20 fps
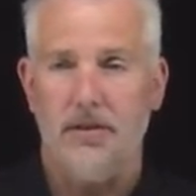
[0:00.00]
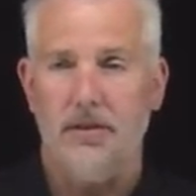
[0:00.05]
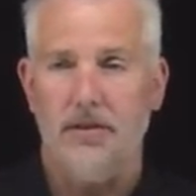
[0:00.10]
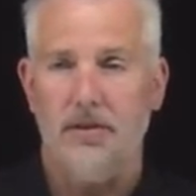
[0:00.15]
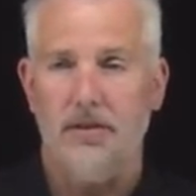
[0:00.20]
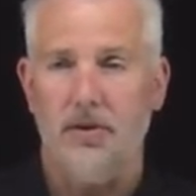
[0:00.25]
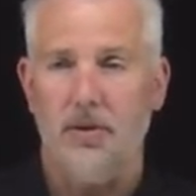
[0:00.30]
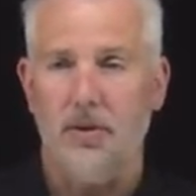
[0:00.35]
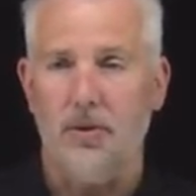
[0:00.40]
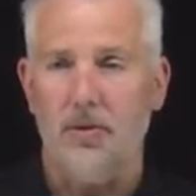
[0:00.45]

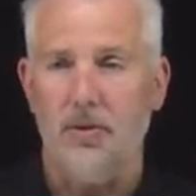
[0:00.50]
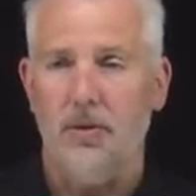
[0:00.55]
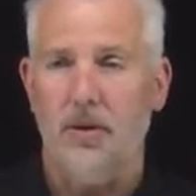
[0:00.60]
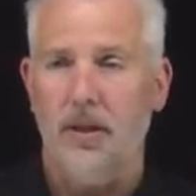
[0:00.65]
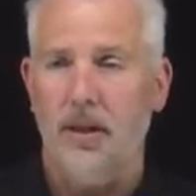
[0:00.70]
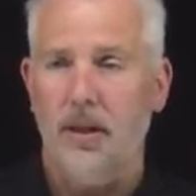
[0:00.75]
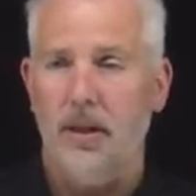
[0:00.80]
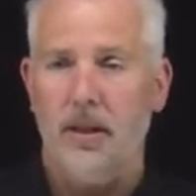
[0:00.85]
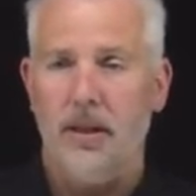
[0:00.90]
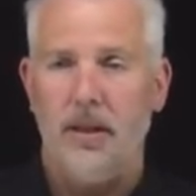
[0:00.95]
So
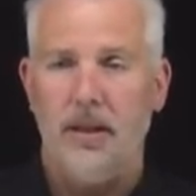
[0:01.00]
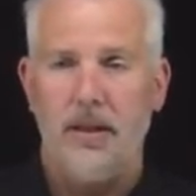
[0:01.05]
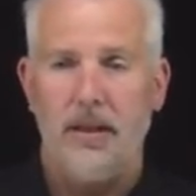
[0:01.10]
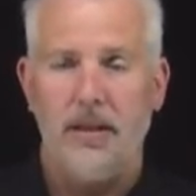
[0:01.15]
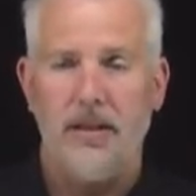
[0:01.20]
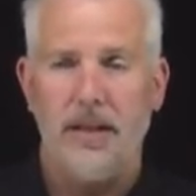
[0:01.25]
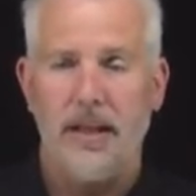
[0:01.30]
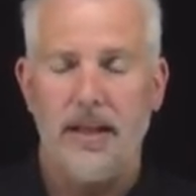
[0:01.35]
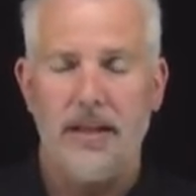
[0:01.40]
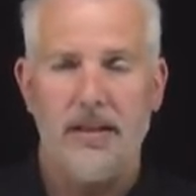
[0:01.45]
these
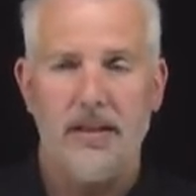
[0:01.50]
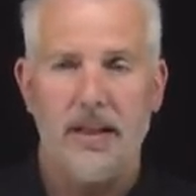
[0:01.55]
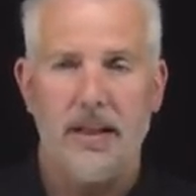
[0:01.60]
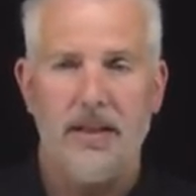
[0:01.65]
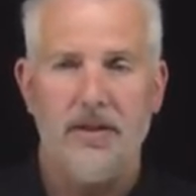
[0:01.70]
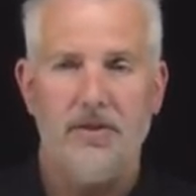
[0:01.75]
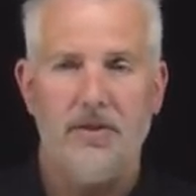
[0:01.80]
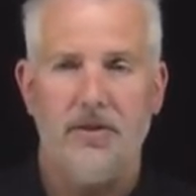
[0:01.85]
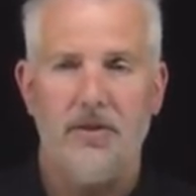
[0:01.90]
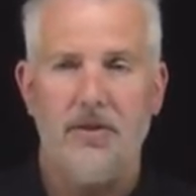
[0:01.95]
days
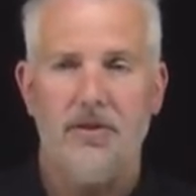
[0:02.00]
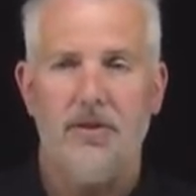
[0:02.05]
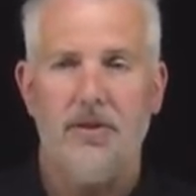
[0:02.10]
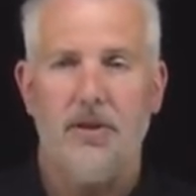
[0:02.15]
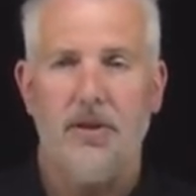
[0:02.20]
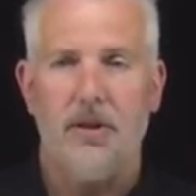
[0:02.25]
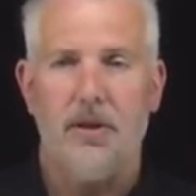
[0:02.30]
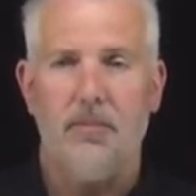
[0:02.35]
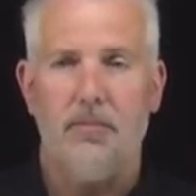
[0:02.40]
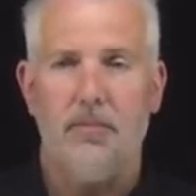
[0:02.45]
lasers
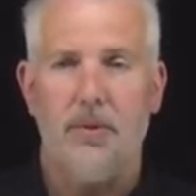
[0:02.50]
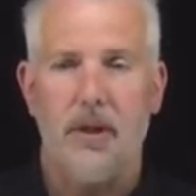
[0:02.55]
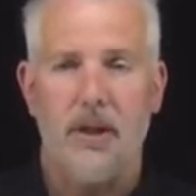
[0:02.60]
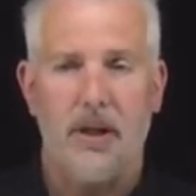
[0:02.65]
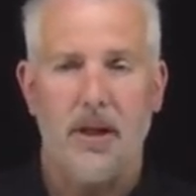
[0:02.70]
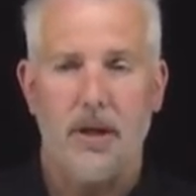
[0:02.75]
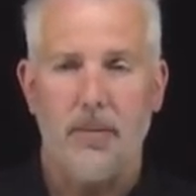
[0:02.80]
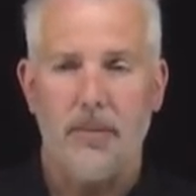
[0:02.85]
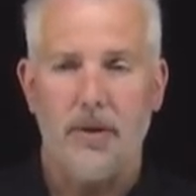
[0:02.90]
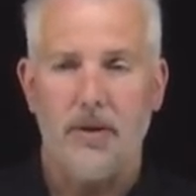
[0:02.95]
are pretty
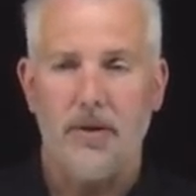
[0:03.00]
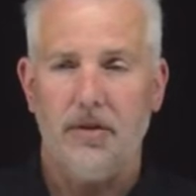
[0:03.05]
common.